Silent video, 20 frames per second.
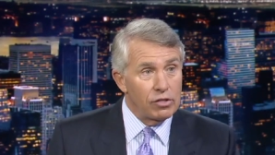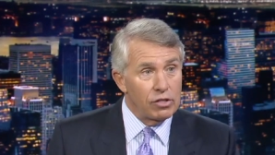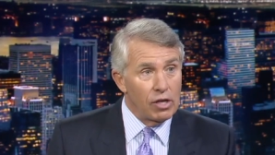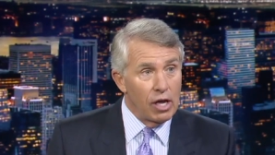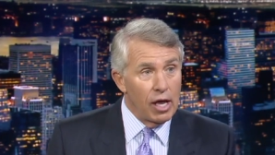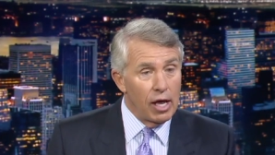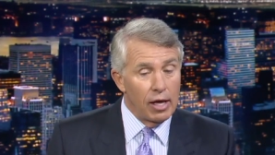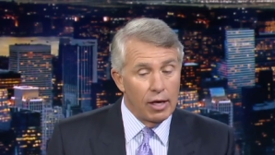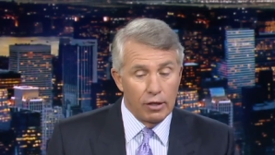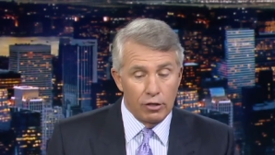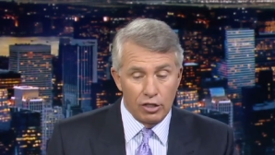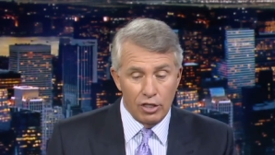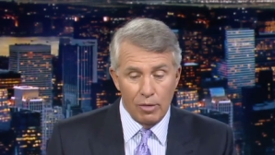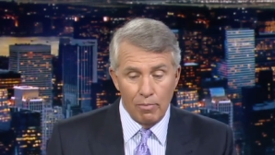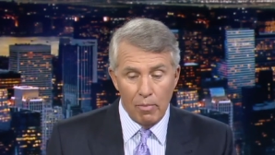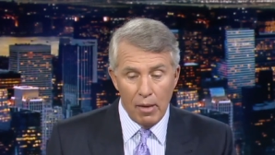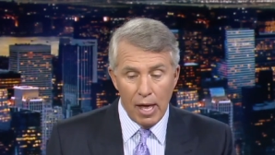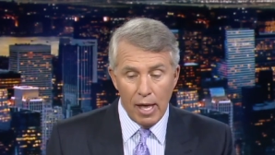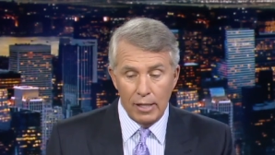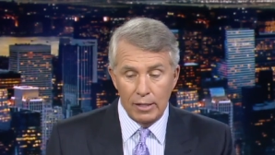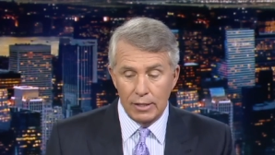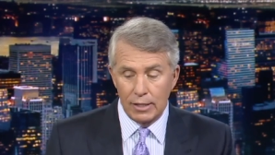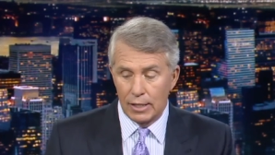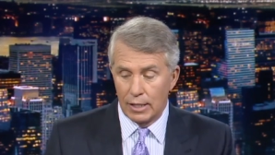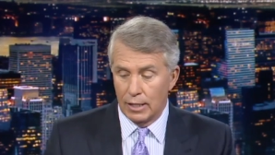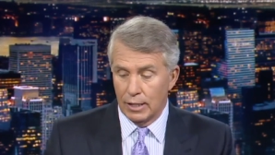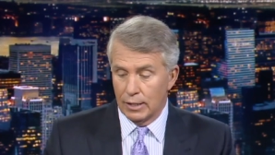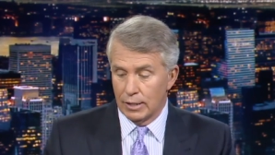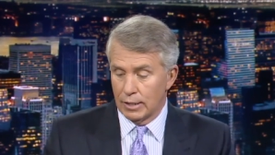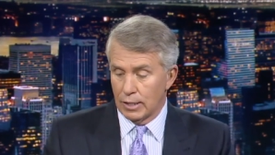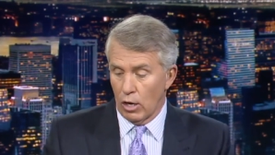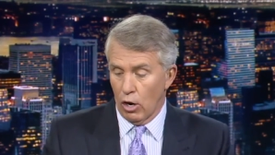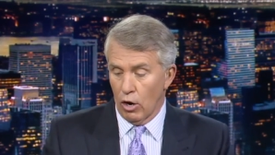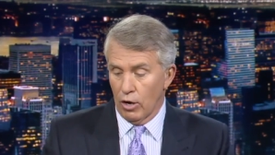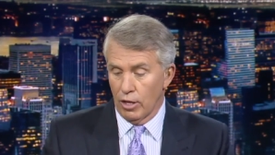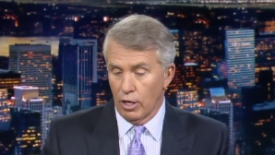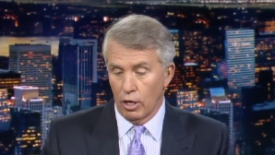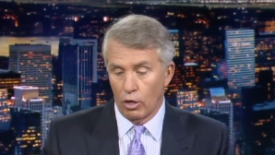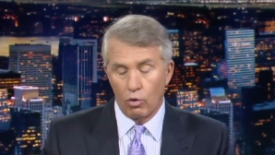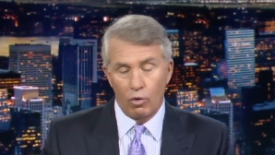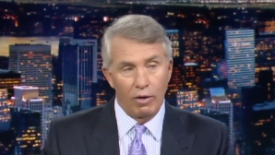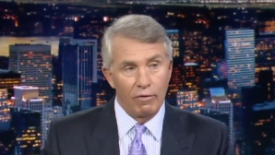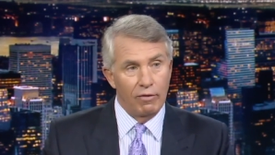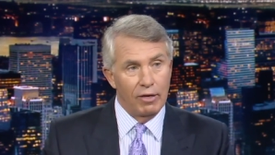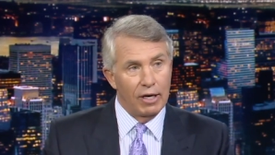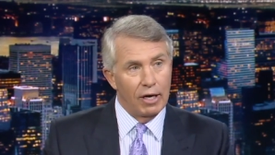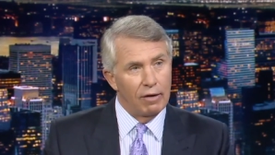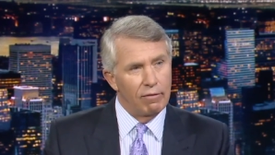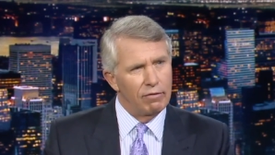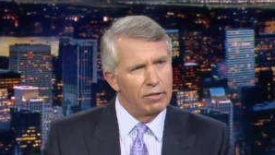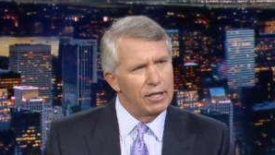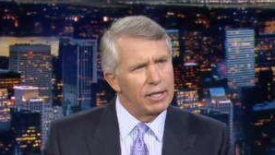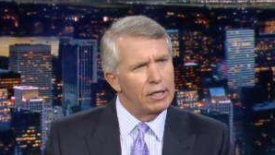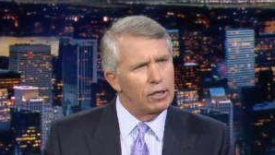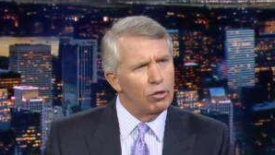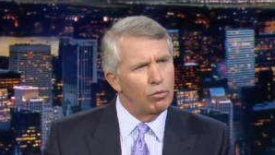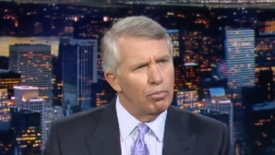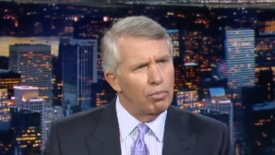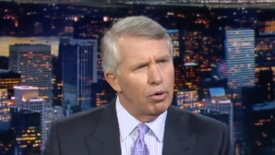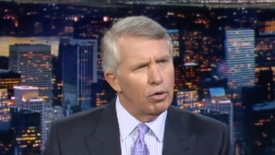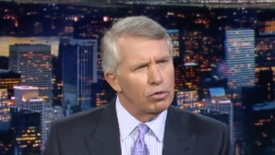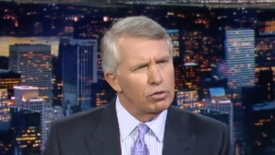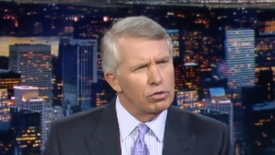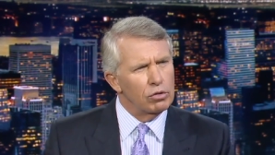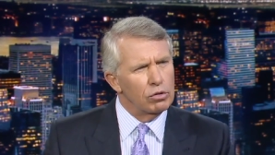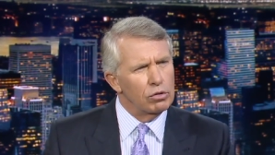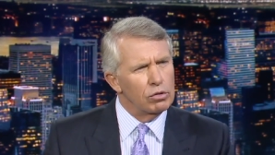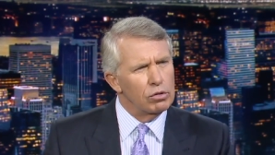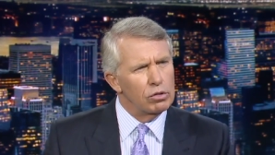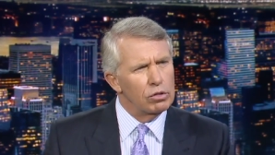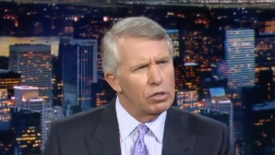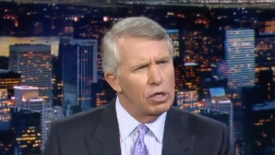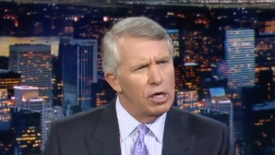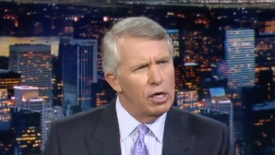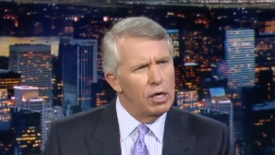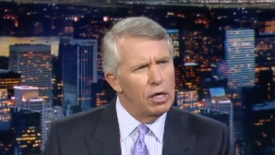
say chimpanzees are the equivalent of legal persons?